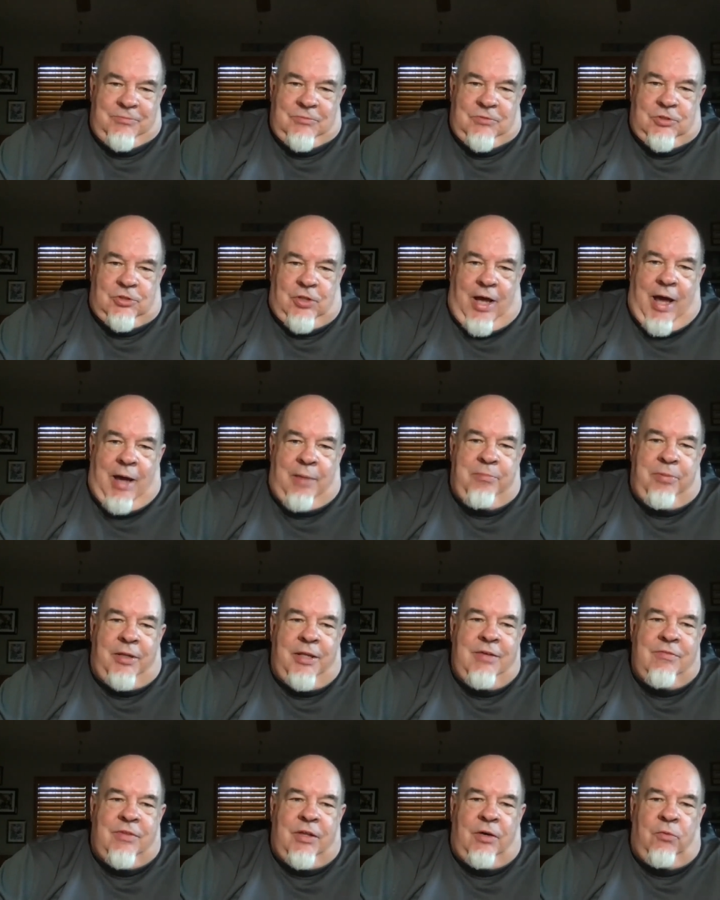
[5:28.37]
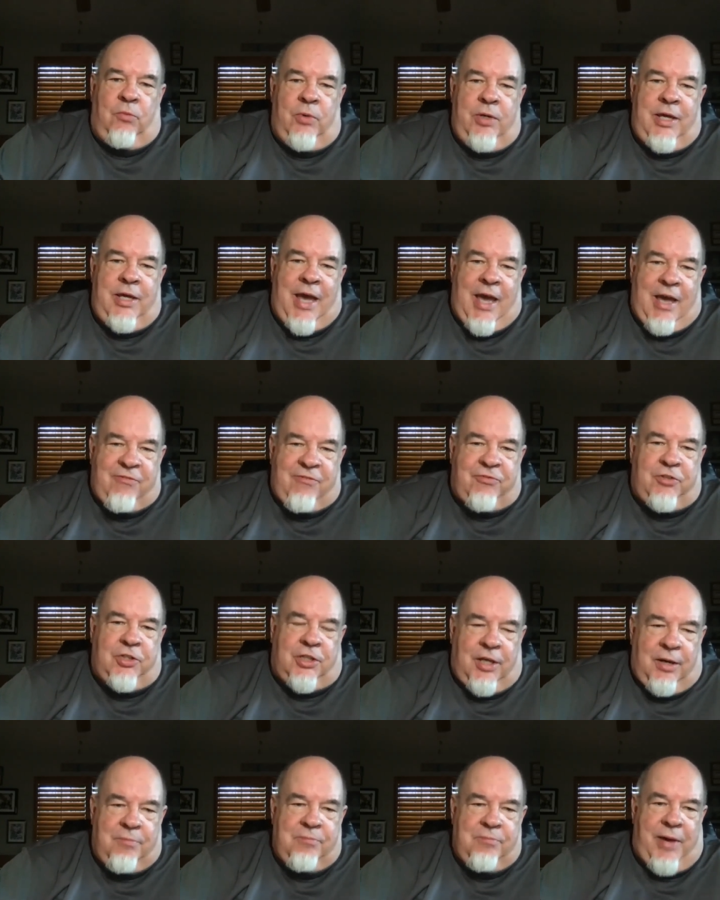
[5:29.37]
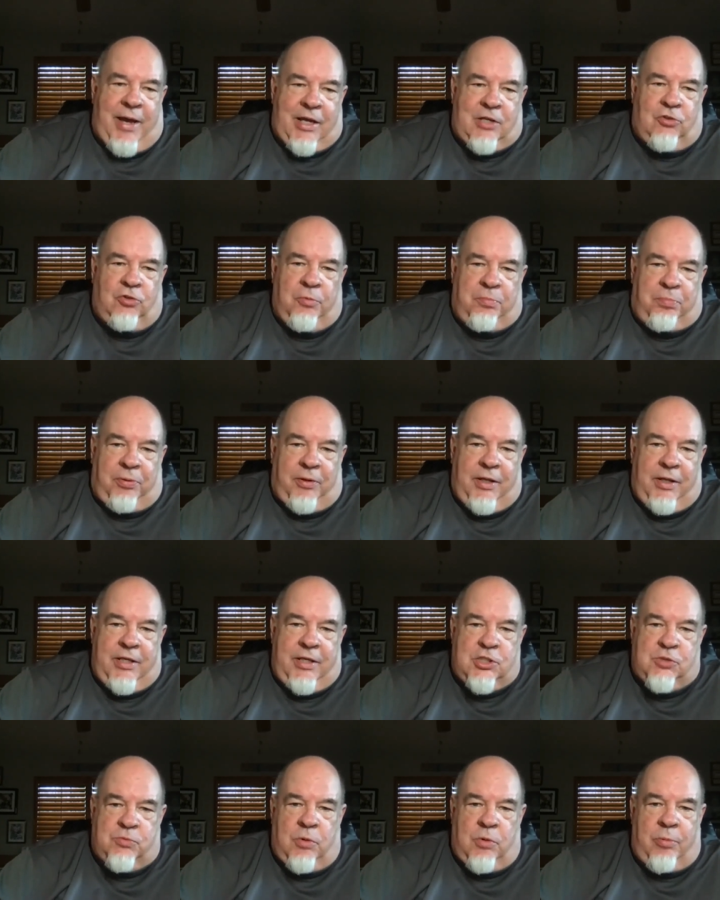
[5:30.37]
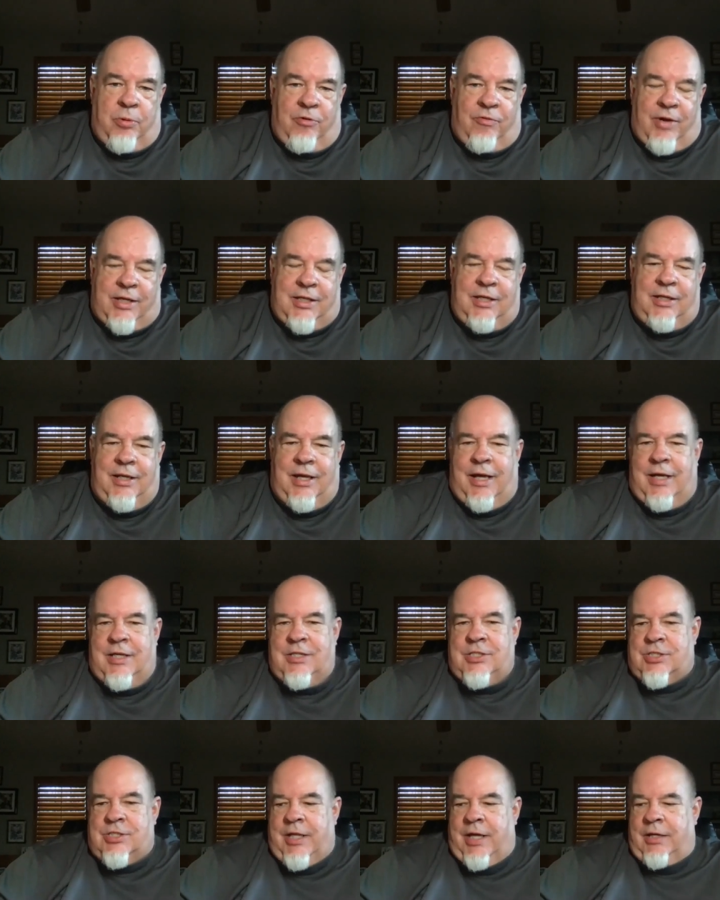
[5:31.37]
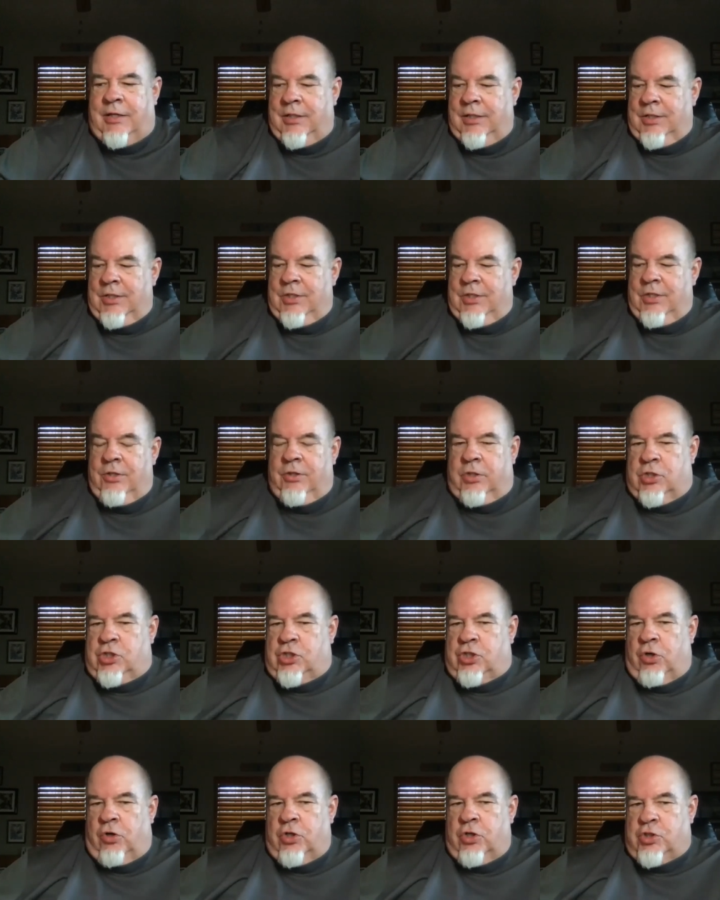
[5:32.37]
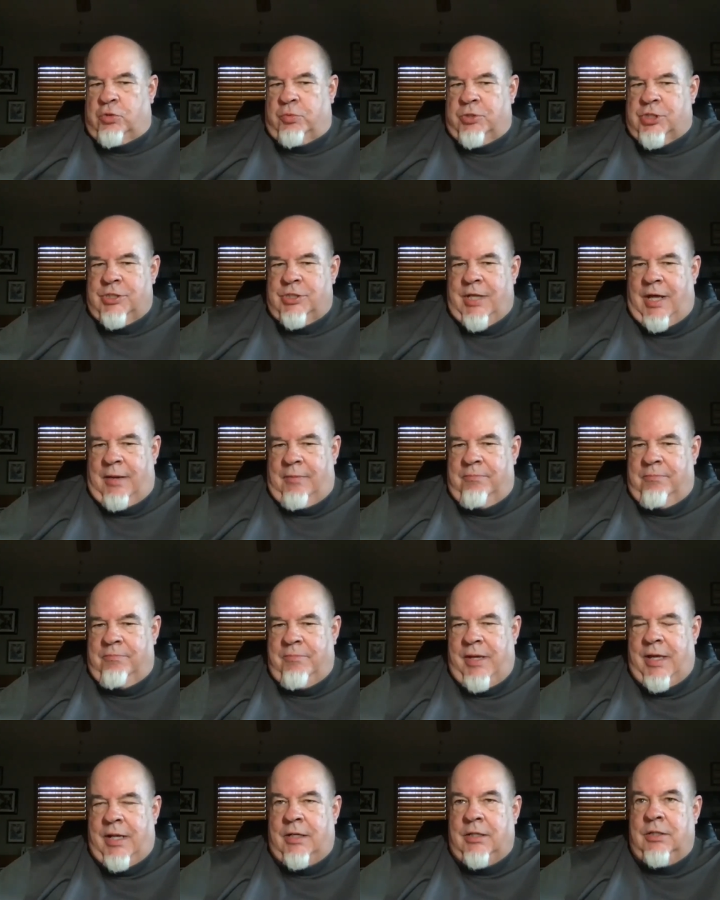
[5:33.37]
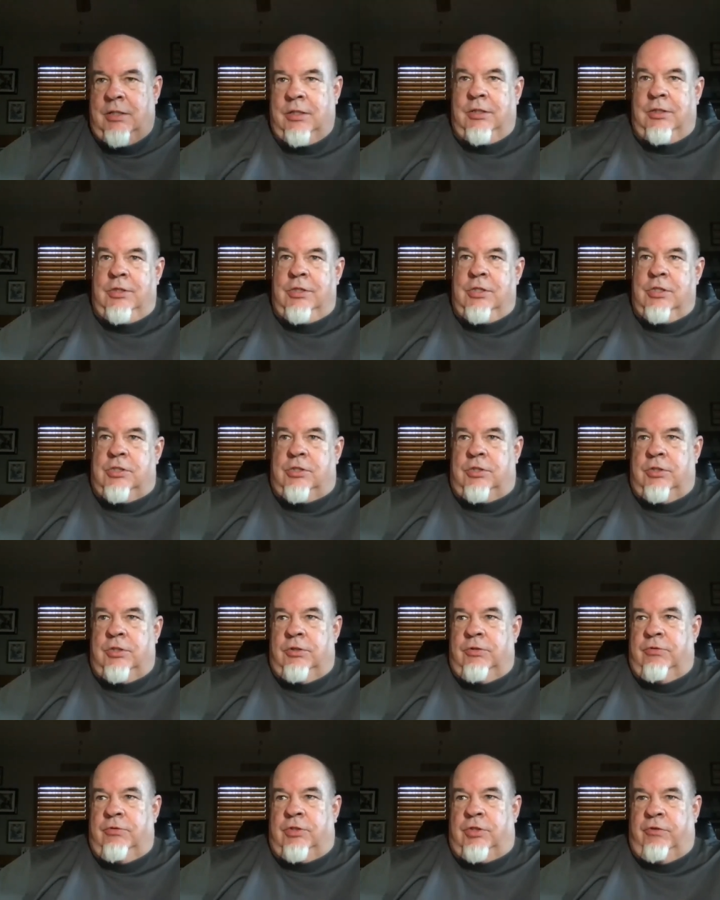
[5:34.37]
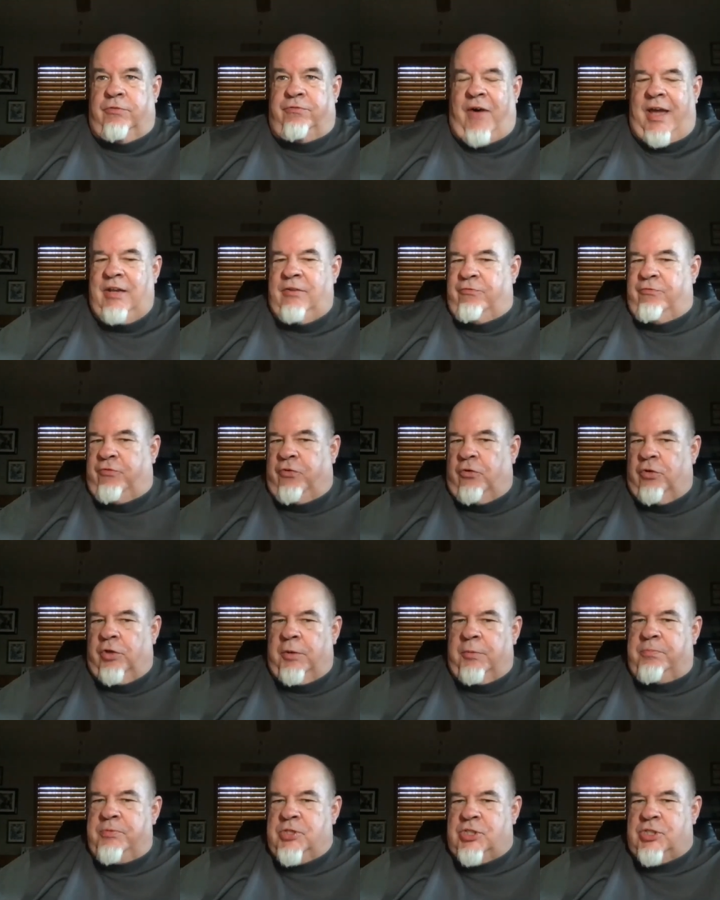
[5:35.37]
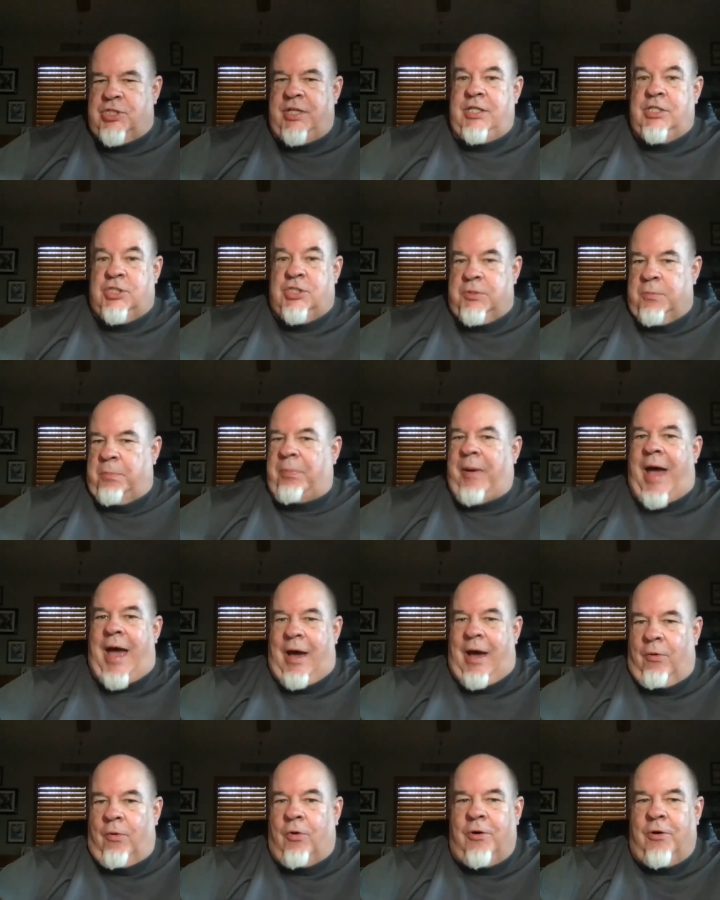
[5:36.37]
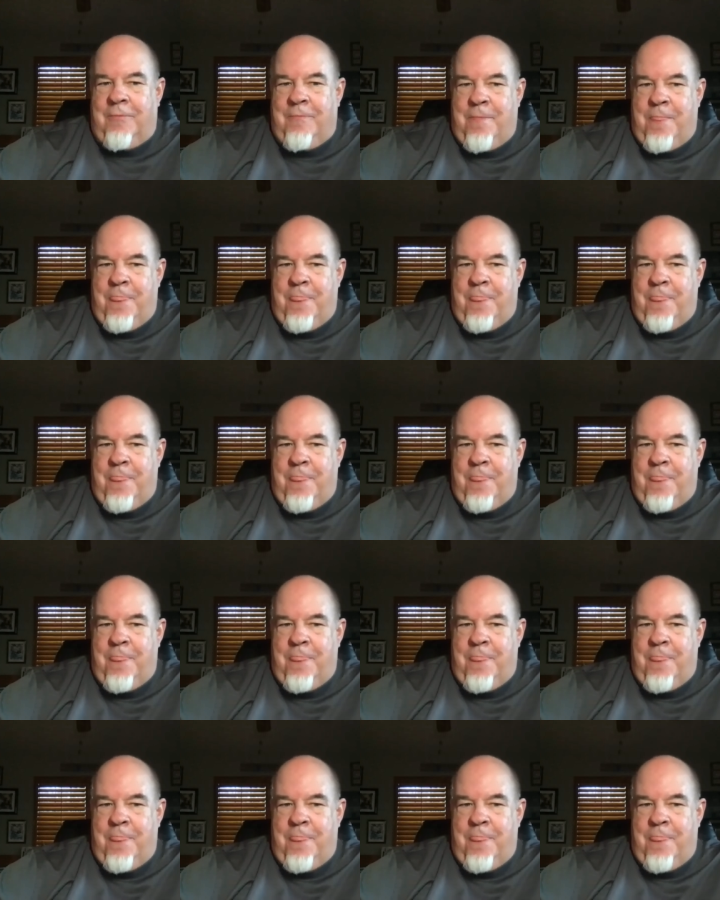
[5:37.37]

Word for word: So I believe that we have to come back to a place where we recognize that the church was not meant to, to fight for the seats of power.